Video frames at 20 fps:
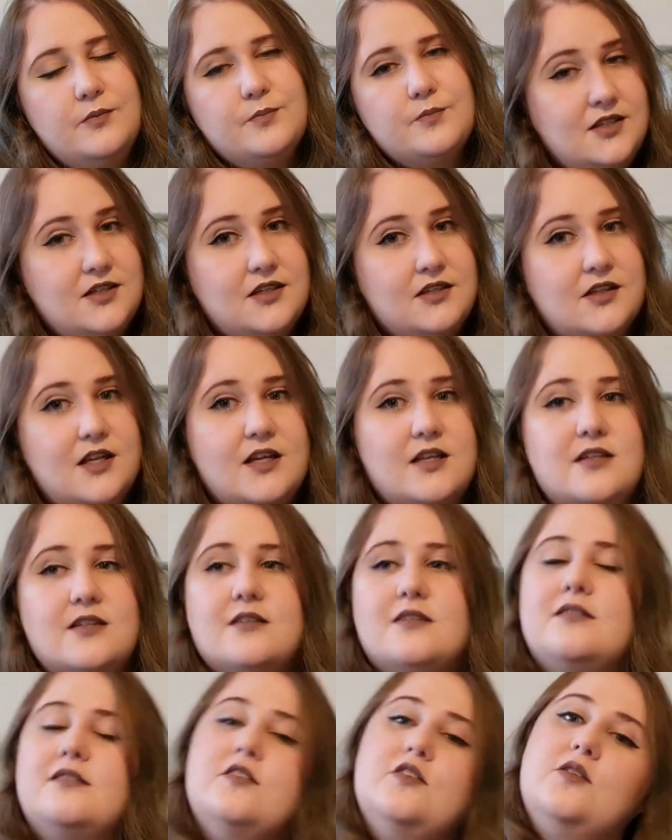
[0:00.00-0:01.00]
Sugar
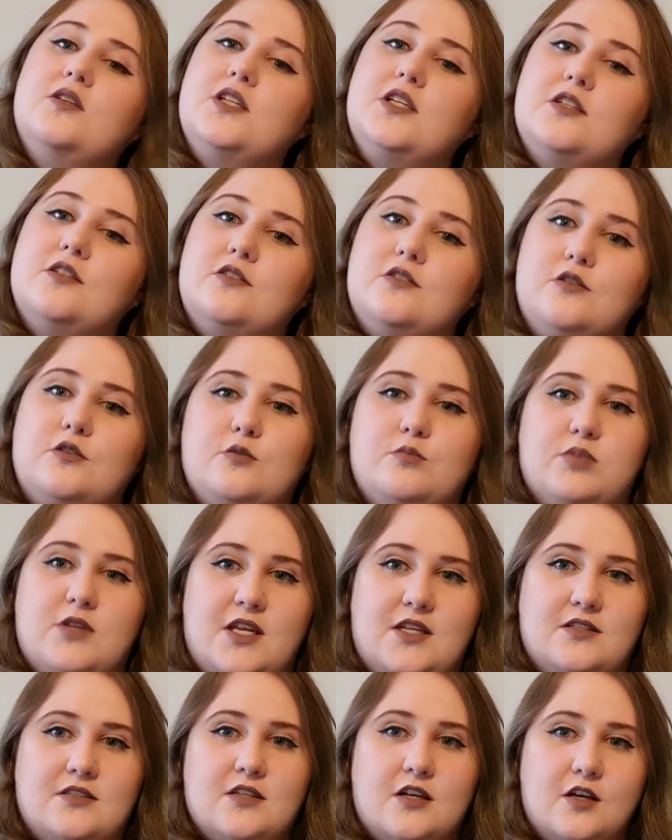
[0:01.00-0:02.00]
gliders, you need to
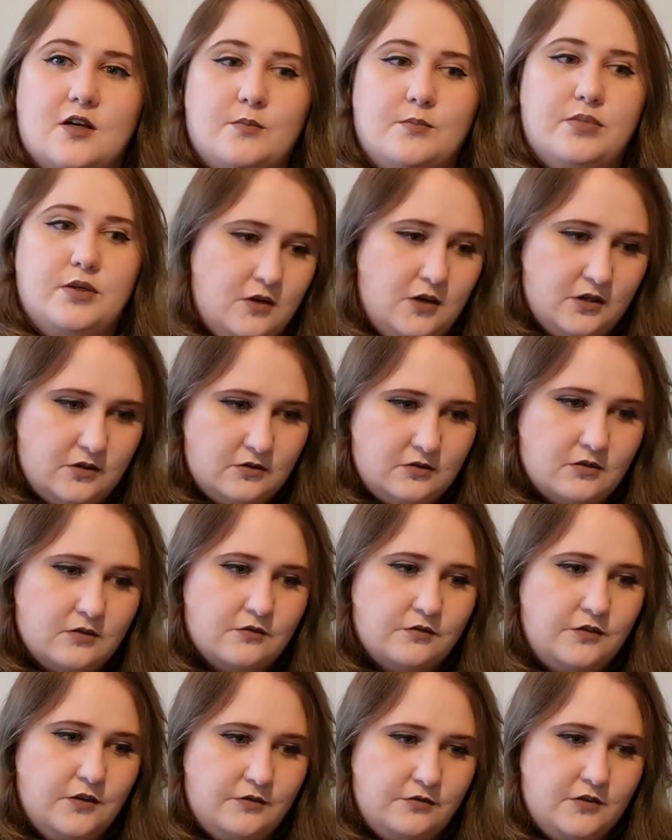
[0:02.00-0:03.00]
blend up
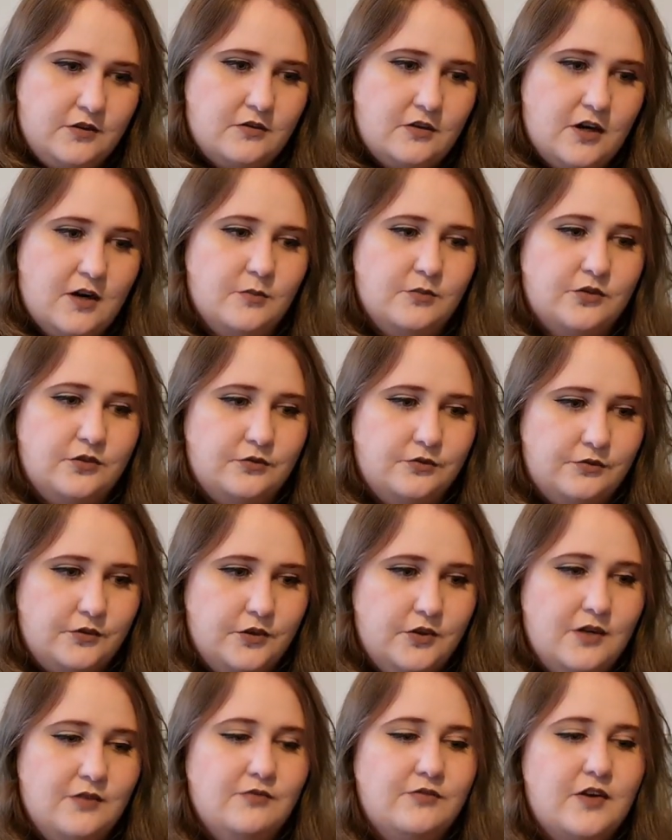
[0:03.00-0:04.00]
450 grams of
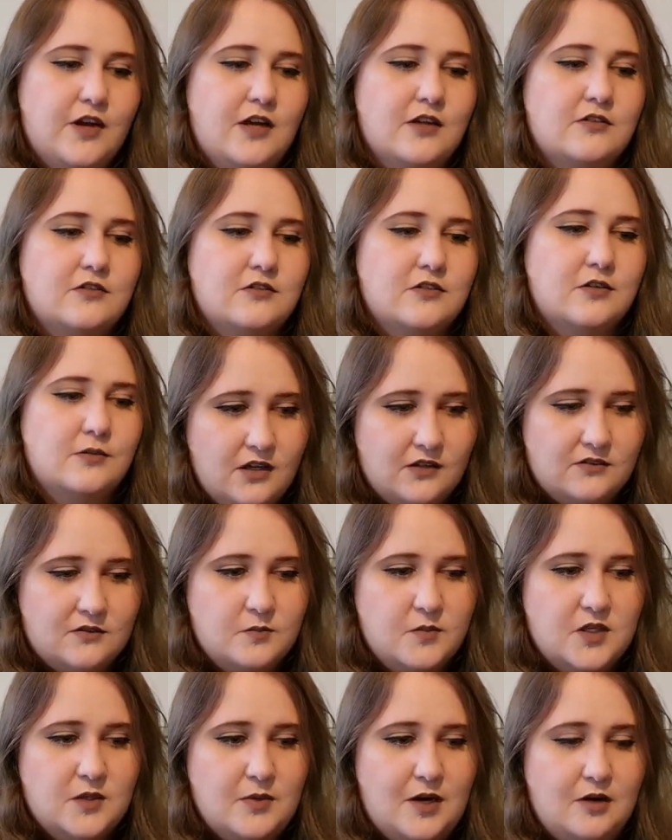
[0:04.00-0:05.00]
fruit and veg. It has
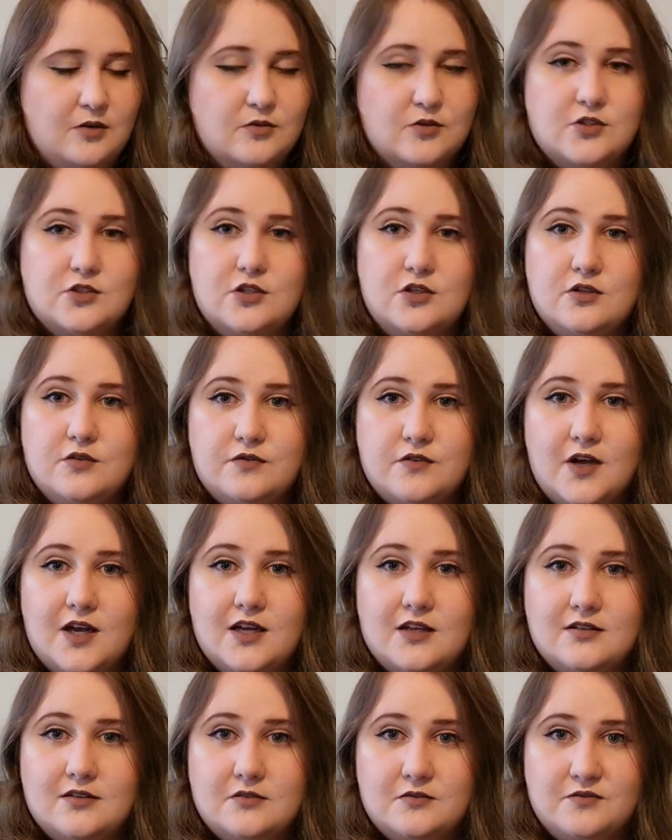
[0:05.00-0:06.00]
to be about
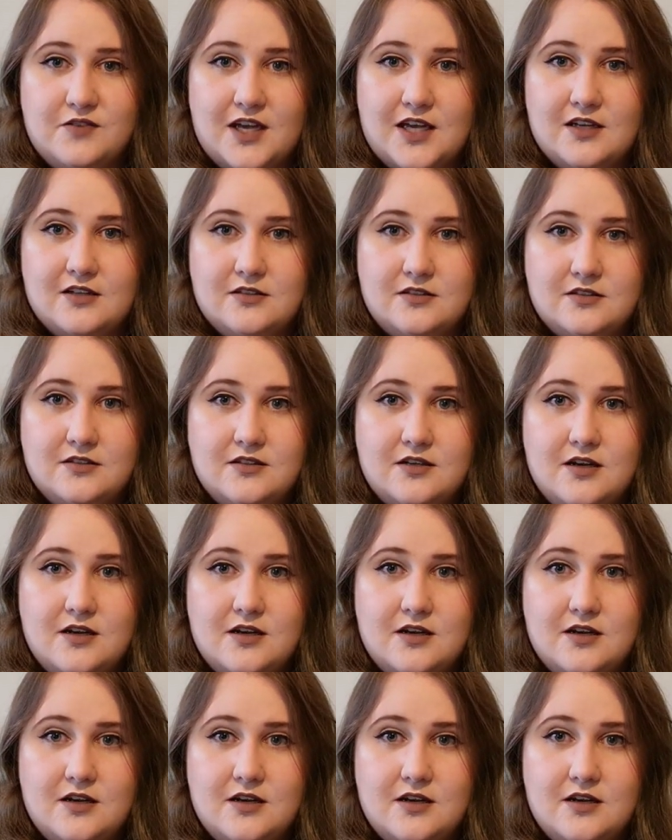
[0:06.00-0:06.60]
2/3 veg,